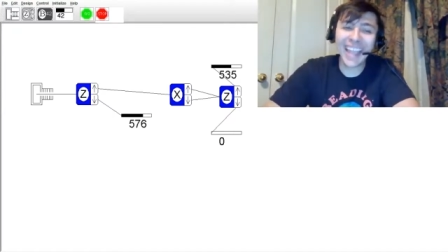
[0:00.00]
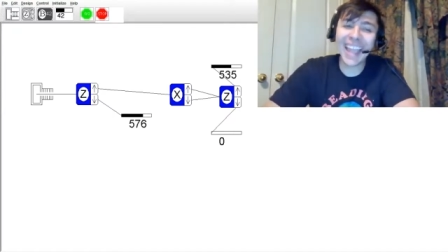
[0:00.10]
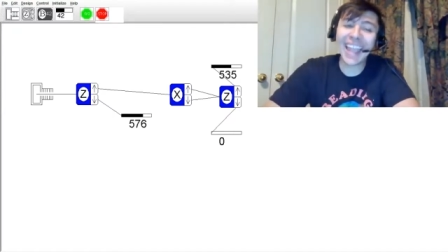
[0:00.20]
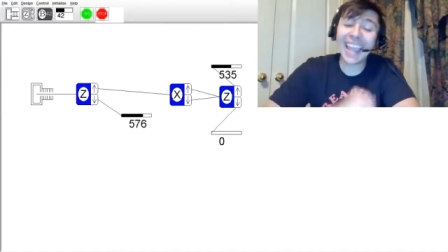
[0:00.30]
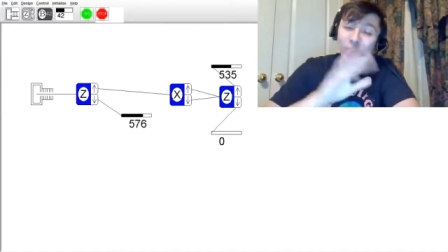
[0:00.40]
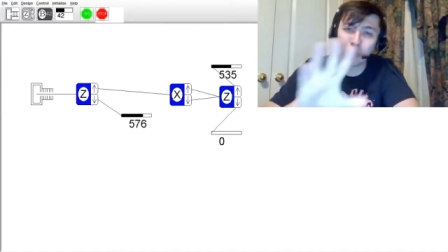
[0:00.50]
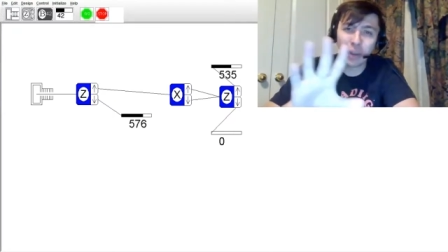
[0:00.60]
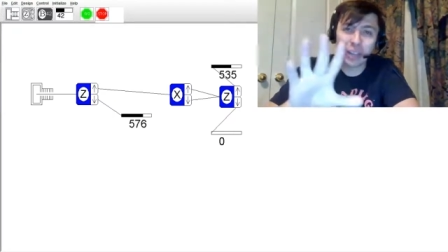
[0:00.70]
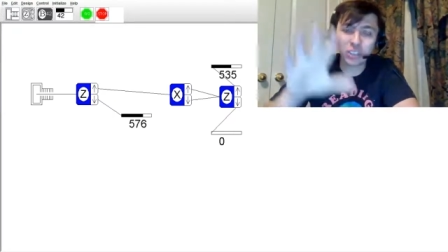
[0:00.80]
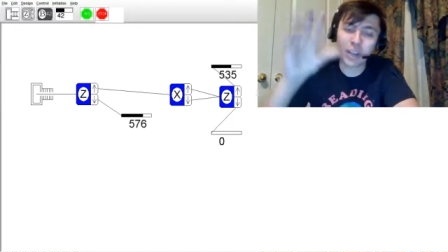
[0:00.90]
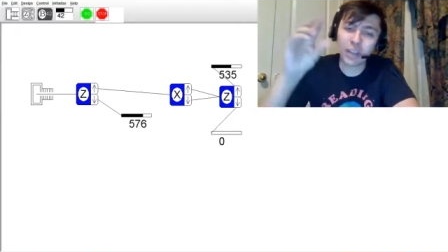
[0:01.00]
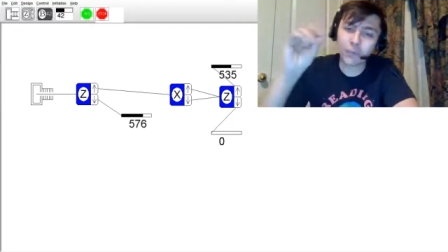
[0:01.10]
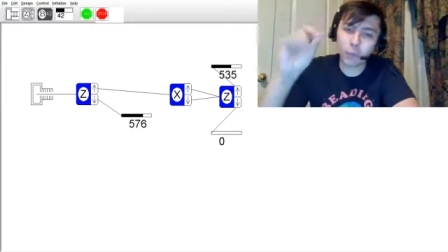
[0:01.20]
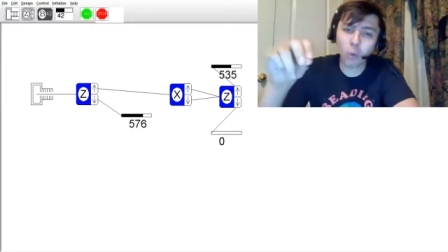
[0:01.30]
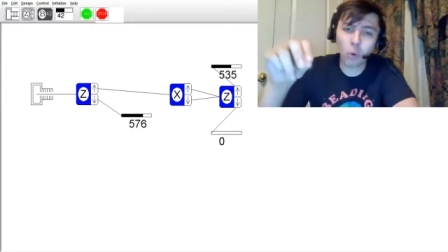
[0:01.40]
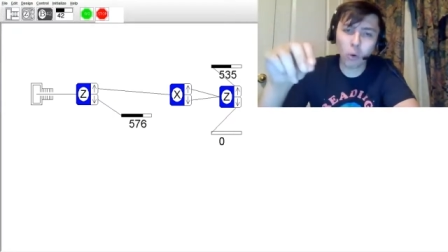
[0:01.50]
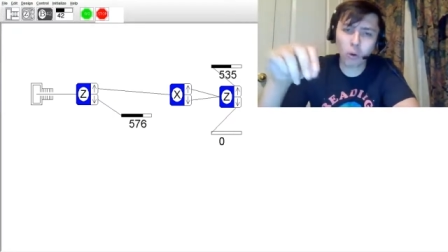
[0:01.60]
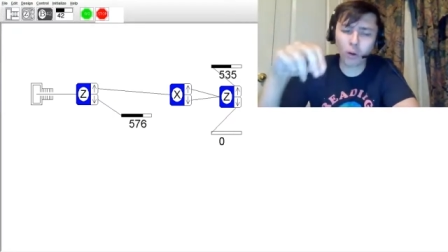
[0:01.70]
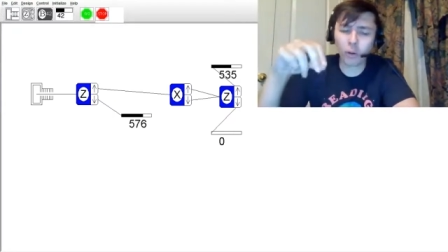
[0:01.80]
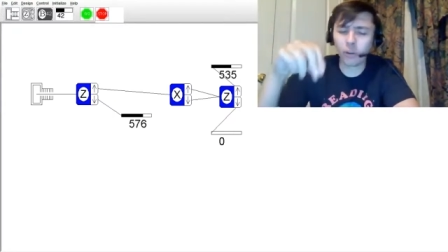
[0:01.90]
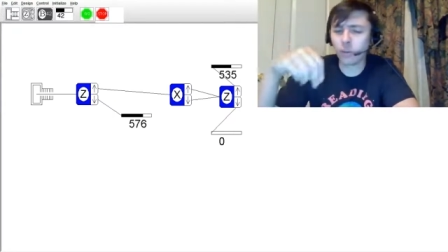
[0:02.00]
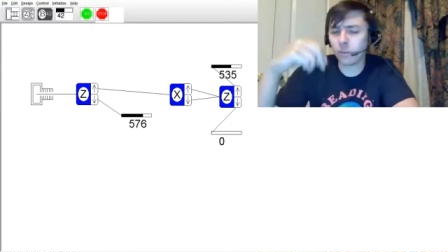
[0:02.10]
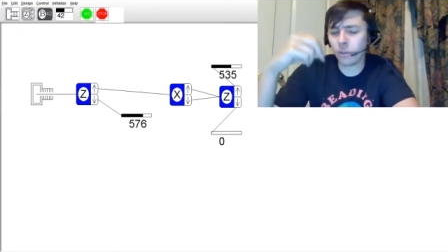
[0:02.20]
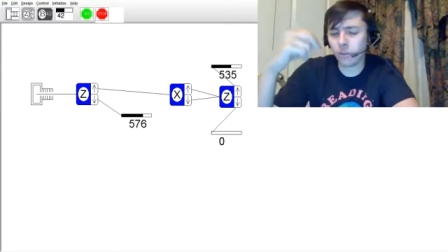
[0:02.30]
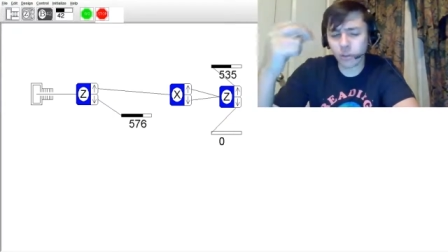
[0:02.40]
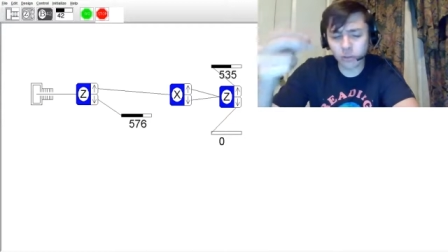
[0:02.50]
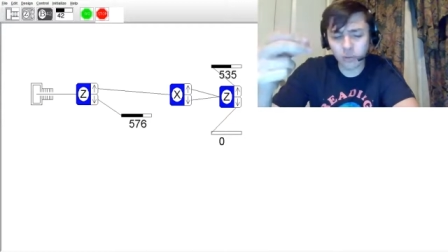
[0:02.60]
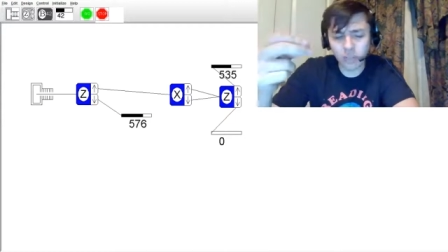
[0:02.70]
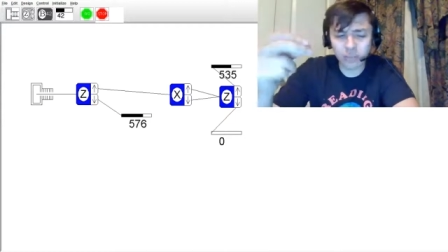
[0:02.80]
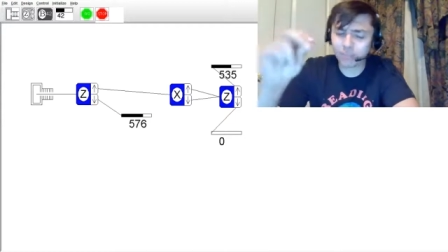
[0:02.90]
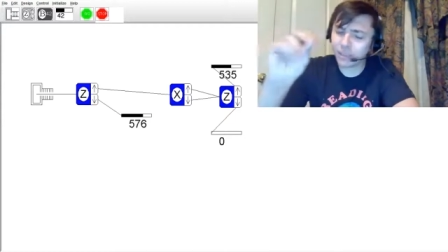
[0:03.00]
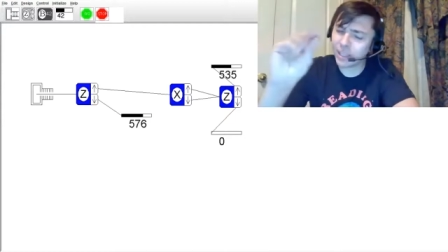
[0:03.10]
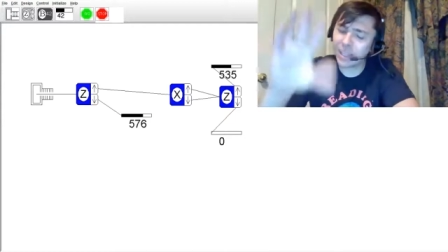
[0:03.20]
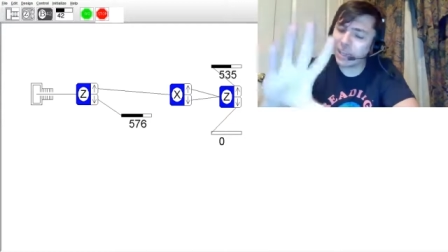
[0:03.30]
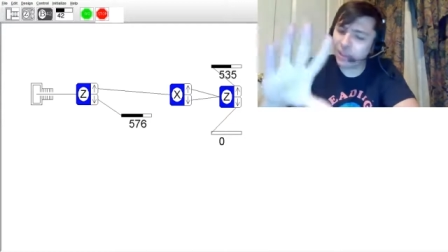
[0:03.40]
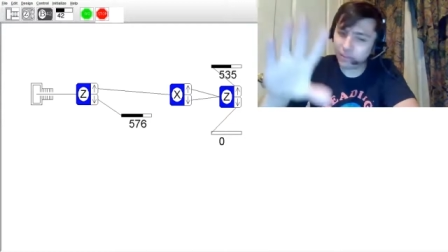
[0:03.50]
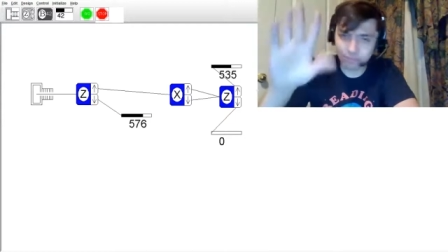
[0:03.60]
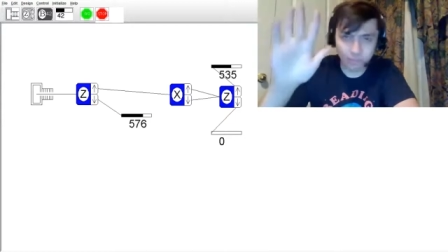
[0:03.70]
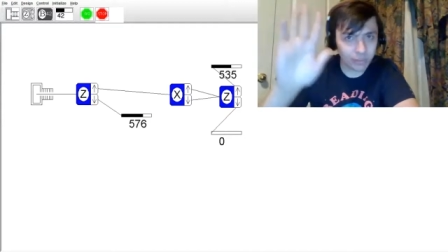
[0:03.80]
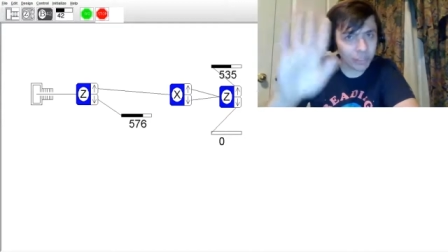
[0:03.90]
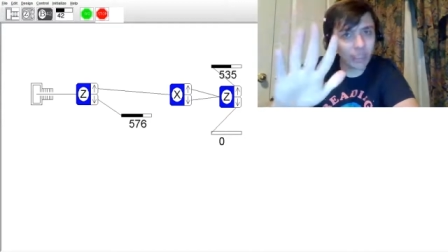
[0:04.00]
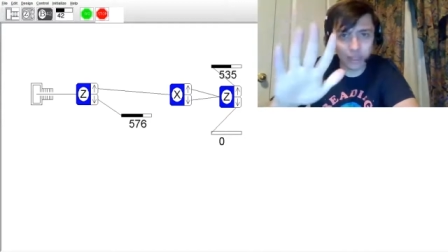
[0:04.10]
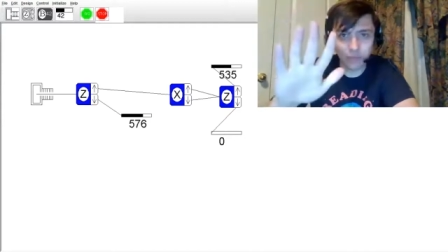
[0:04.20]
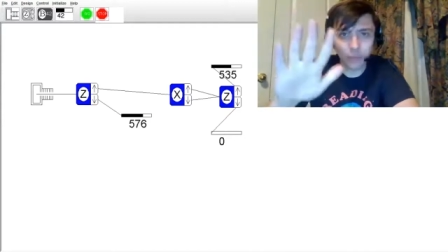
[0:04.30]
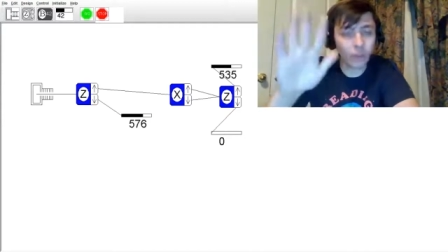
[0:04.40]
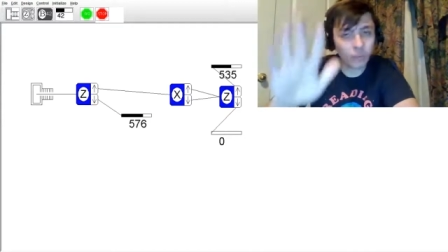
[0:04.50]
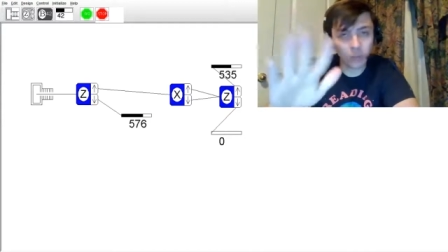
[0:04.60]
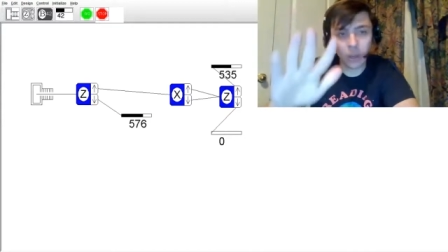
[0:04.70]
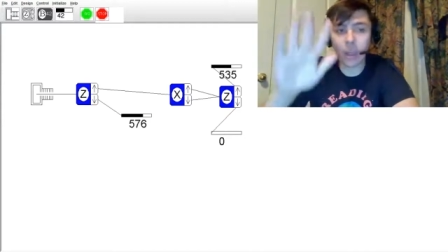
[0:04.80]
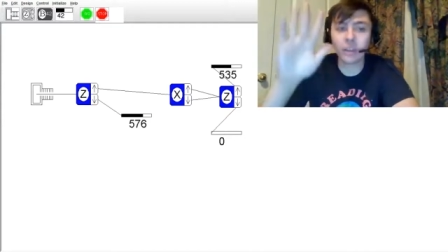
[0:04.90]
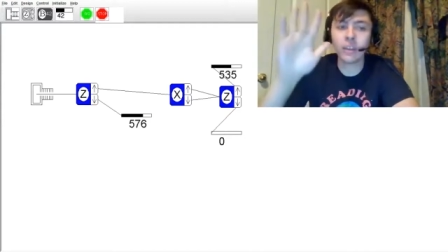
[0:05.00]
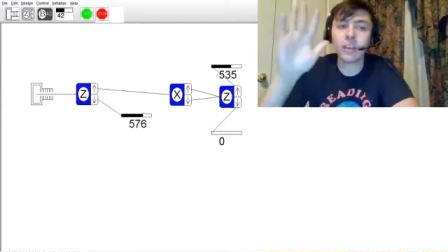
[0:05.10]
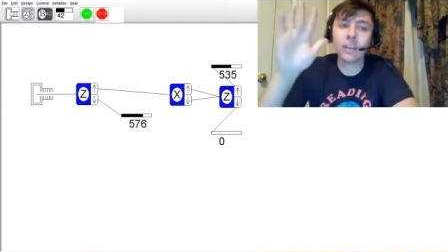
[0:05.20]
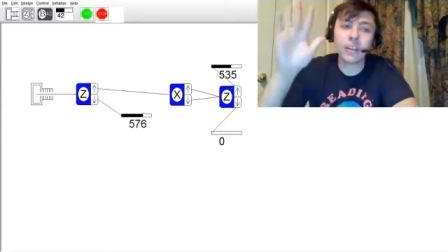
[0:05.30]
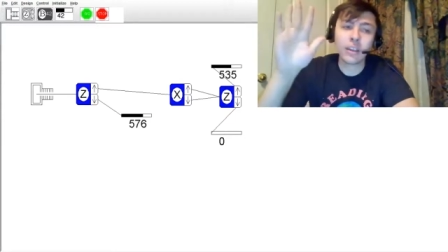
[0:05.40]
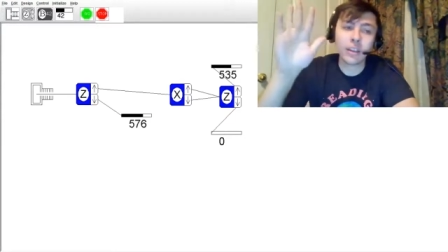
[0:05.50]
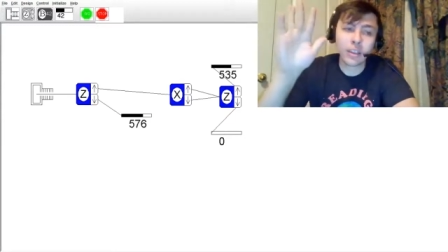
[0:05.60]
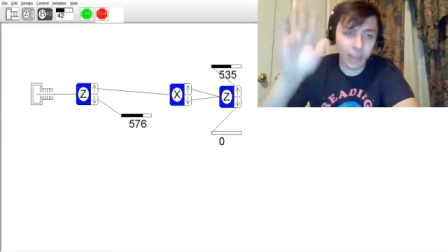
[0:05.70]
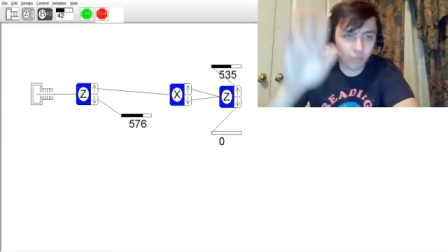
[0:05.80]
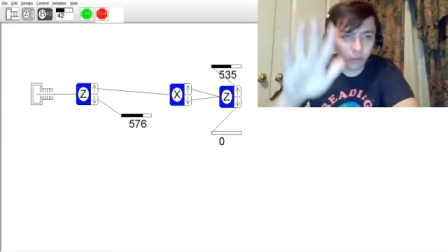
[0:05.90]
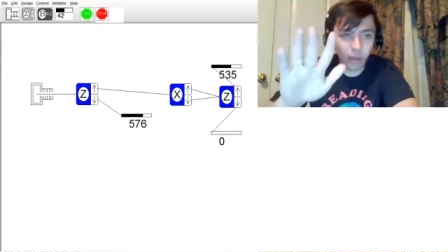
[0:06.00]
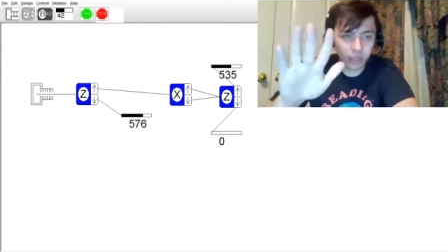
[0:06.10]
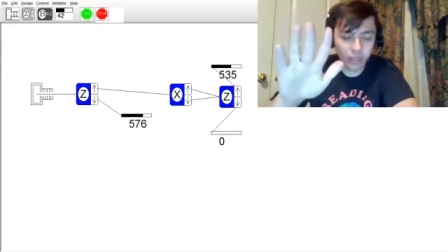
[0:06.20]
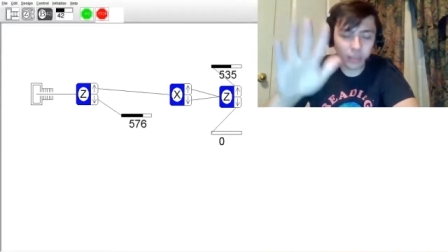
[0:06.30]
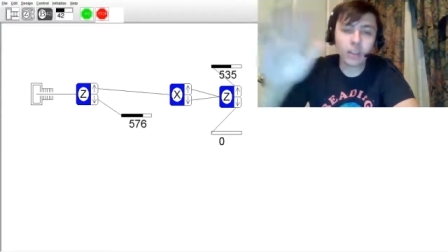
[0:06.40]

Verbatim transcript: if you're rich, right? If you're poor or you're, you're a student, please, please, for the love of God, save your money.